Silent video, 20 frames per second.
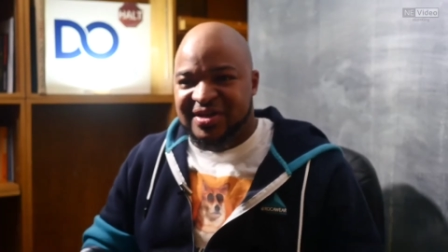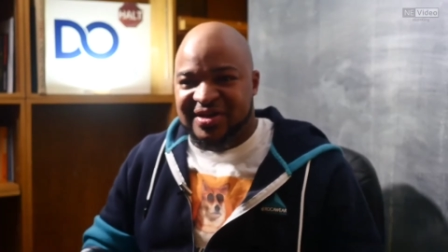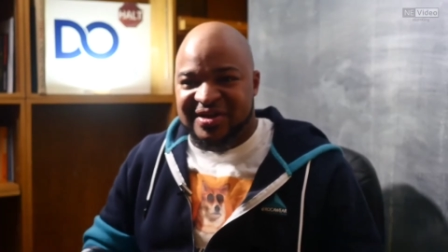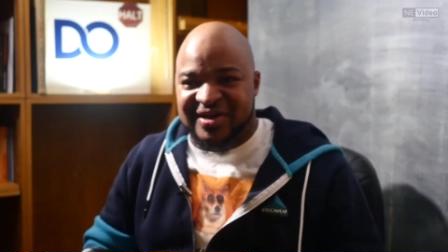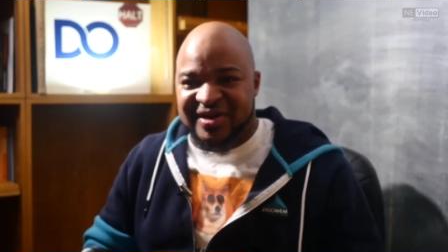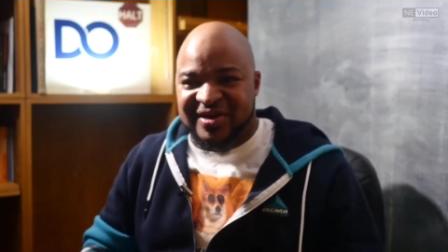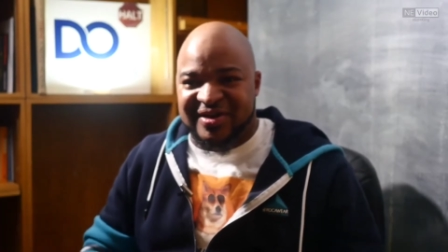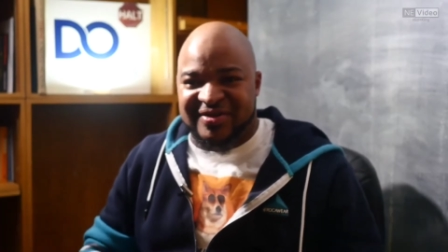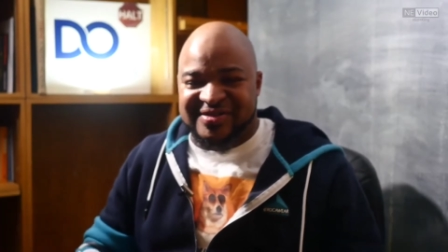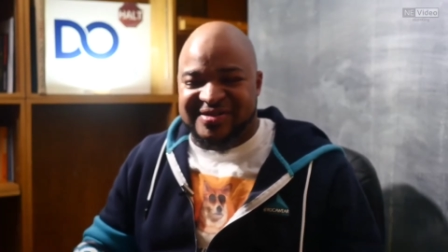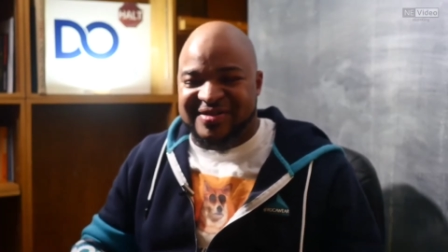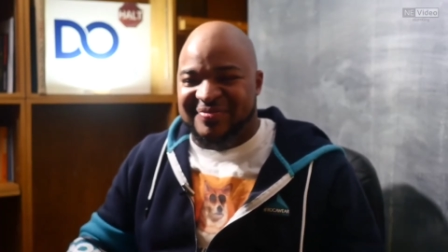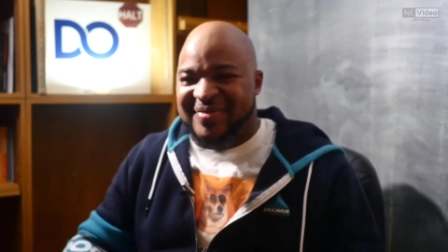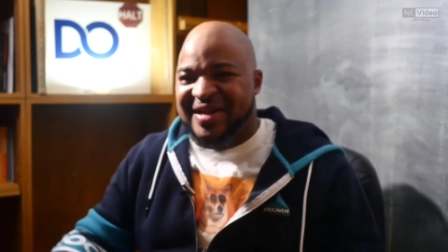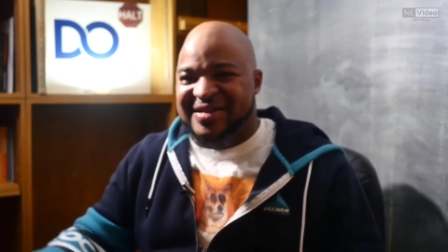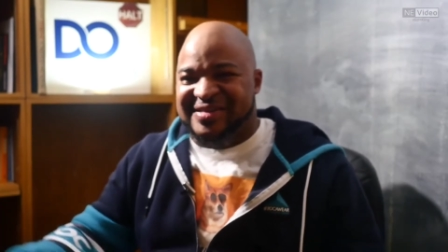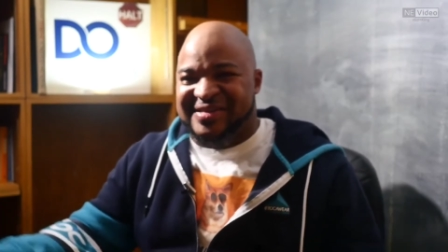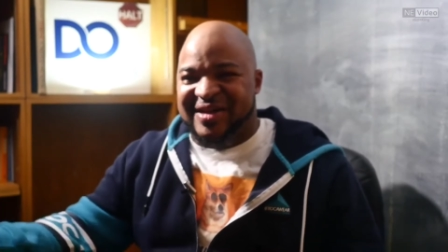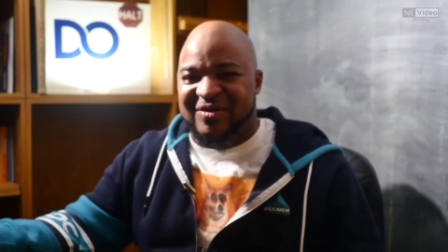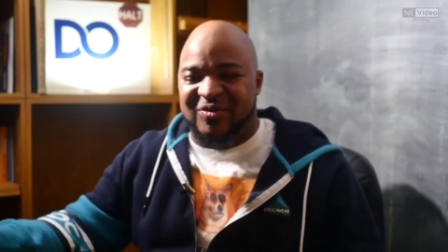You know,
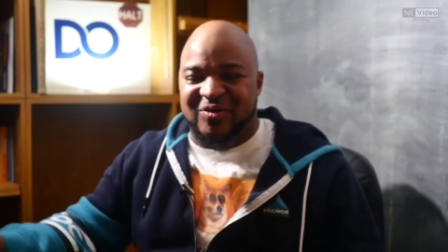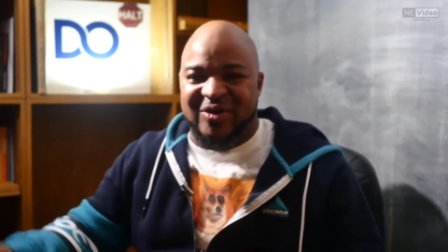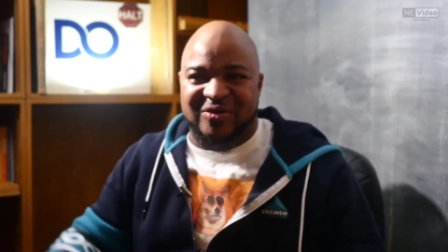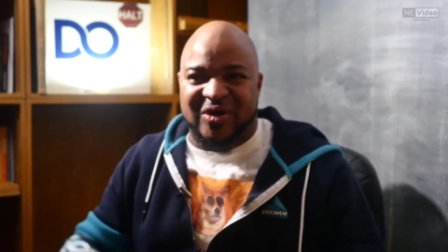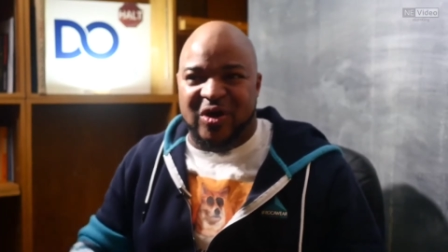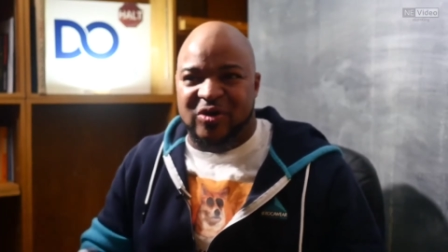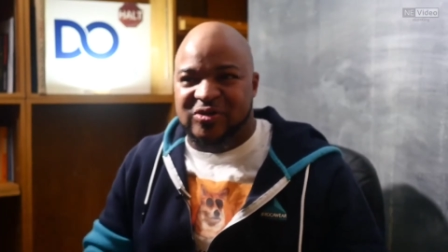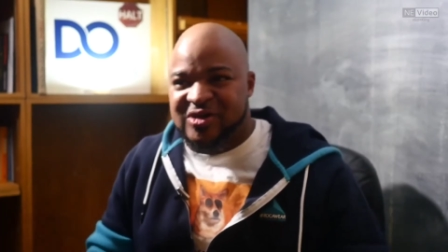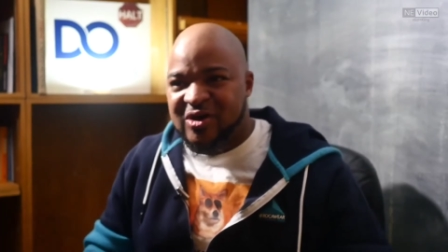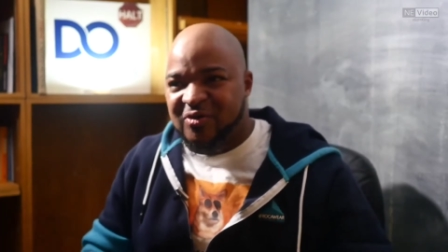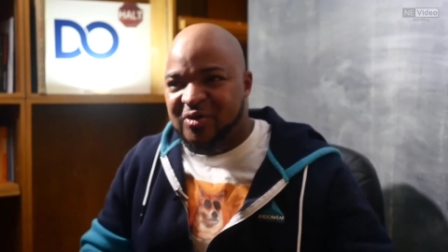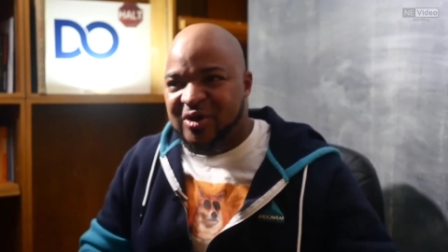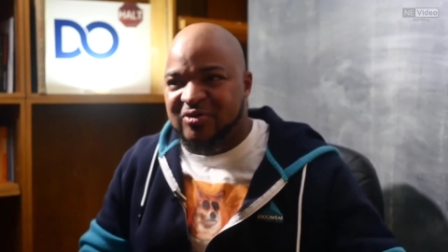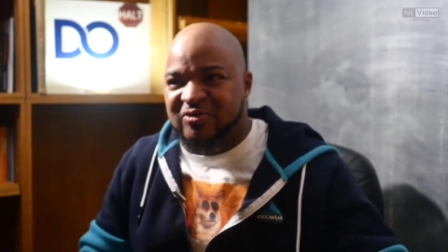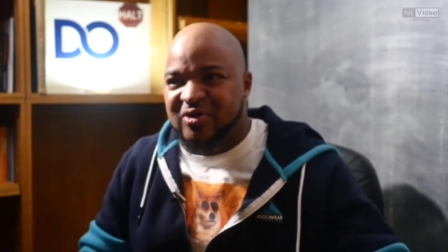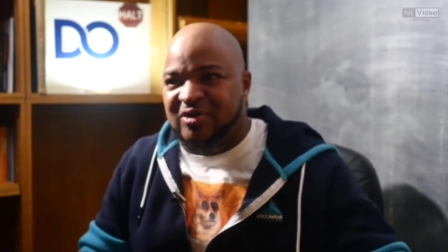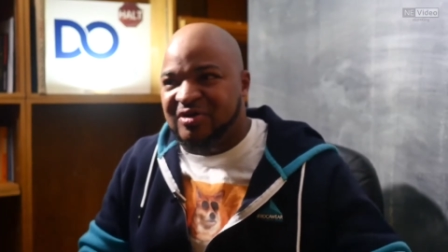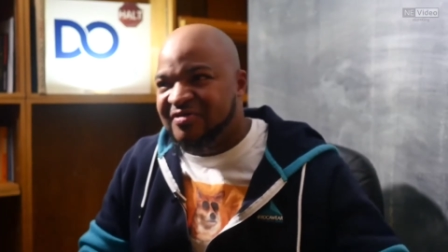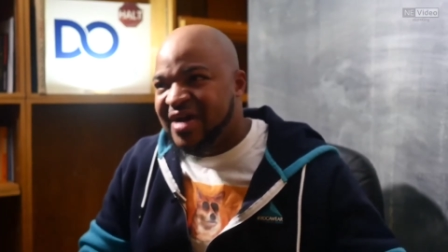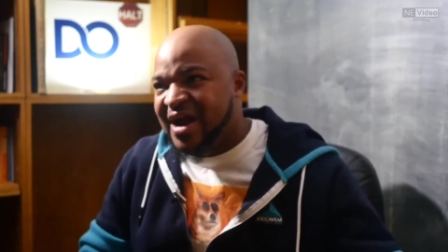somebody said what goes good
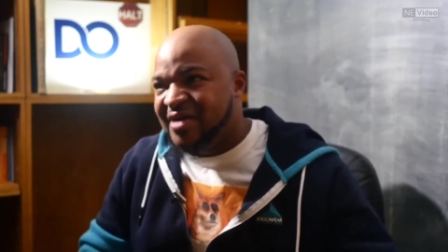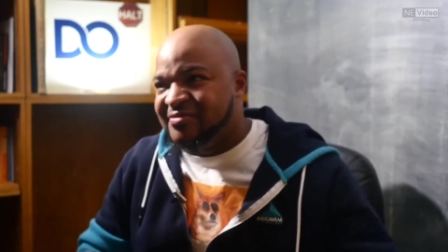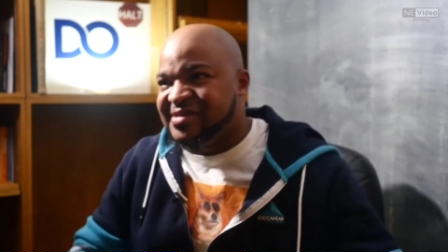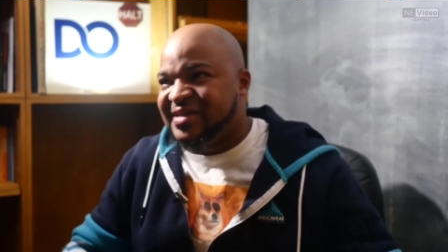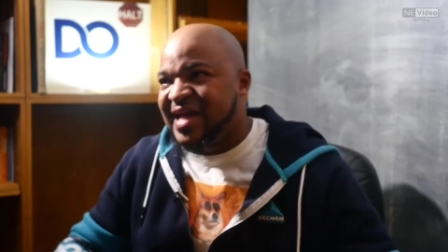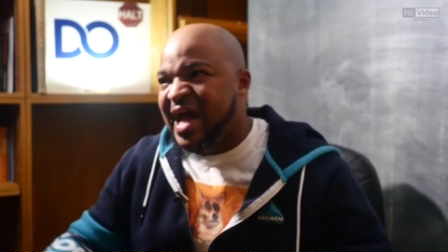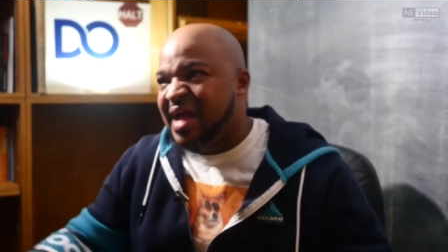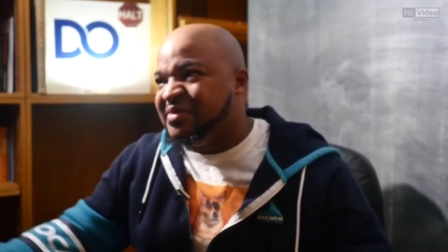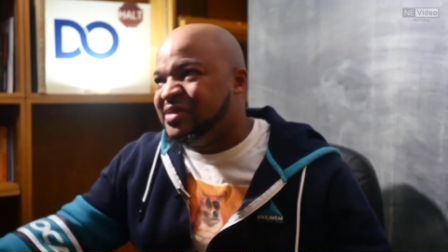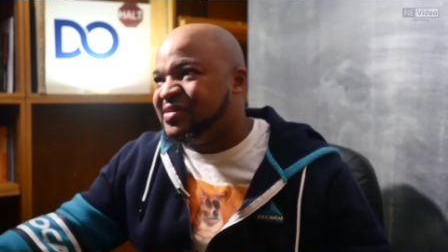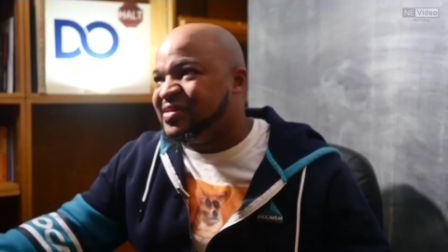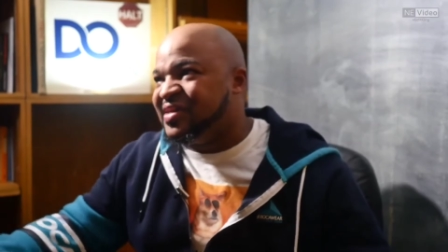with coronavirus, Lyme